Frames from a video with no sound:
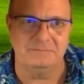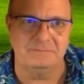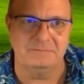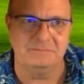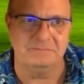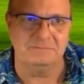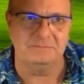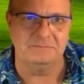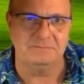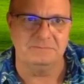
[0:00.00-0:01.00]

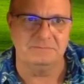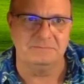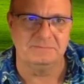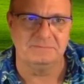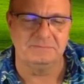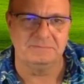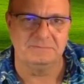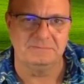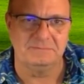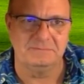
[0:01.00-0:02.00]

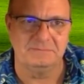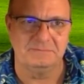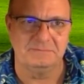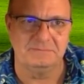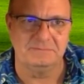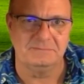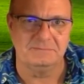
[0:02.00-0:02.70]
(silence)